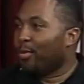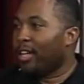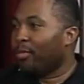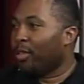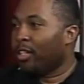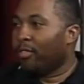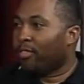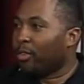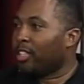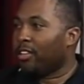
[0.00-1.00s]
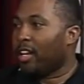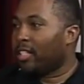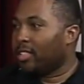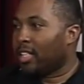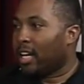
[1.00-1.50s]
way when you, the first day you got
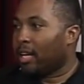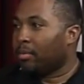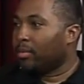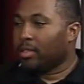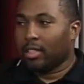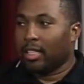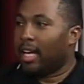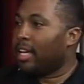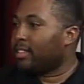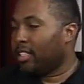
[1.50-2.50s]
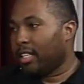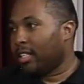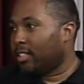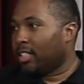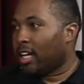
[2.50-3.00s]
the job to the last day you
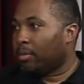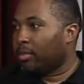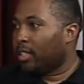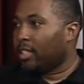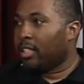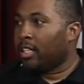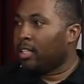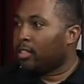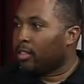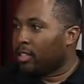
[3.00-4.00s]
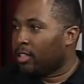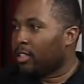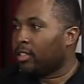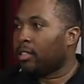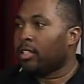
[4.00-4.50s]
got the job to get things
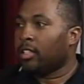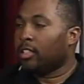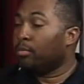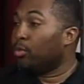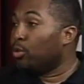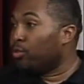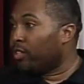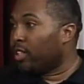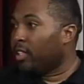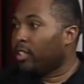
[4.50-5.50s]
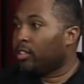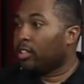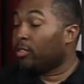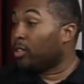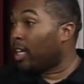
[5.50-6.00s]
done, to, to move things
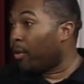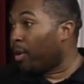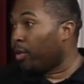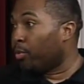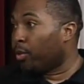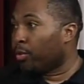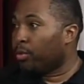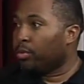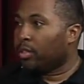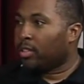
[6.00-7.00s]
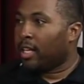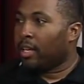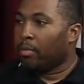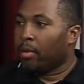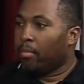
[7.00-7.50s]
the same way you recruit, the
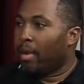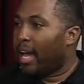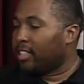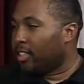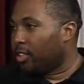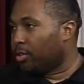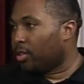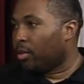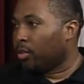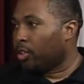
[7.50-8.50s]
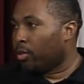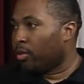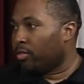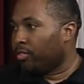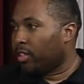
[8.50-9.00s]
same passion that you so, show on
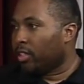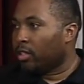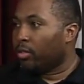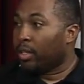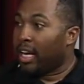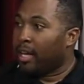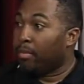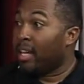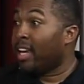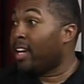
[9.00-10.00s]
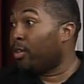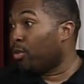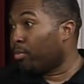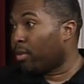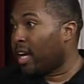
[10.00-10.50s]
the field on game day and
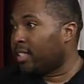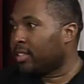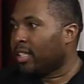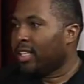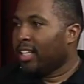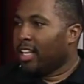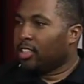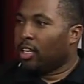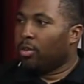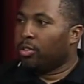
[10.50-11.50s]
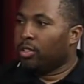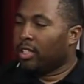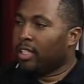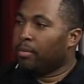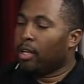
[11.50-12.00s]
during practice. As long as you can
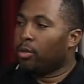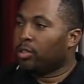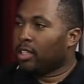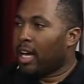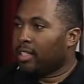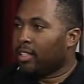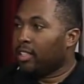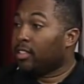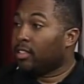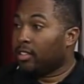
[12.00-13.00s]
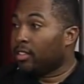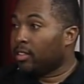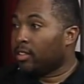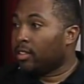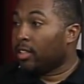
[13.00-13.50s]
keep those kind of things
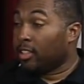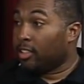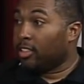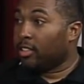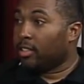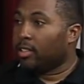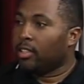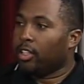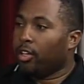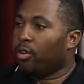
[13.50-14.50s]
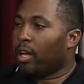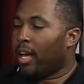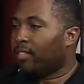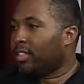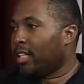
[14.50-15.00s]
consistent, consistent you're going to
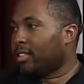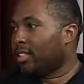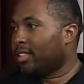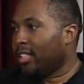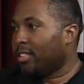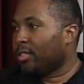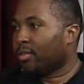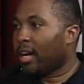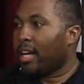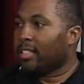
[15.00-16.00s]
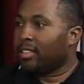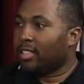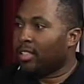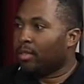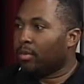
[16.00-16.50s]
have a chance to continue to rise,
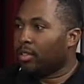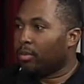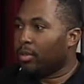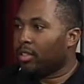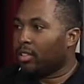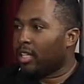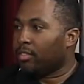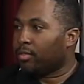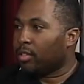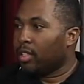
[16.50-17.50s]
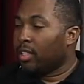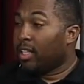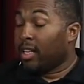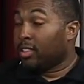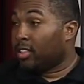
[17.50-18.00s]
continue to, to be successful.
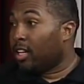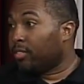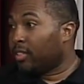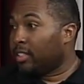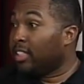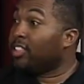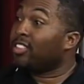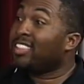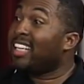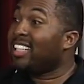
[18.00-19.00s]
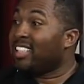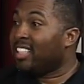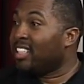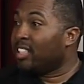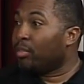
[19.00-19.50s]
Now, that's tough. That's easier said than
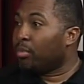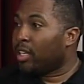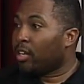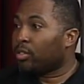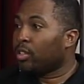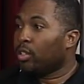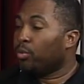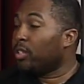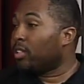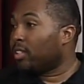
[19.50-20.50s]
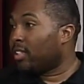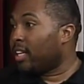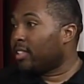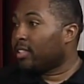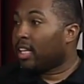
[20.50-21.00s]
done because with
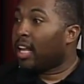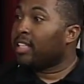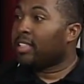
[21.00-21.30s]
success, a lot of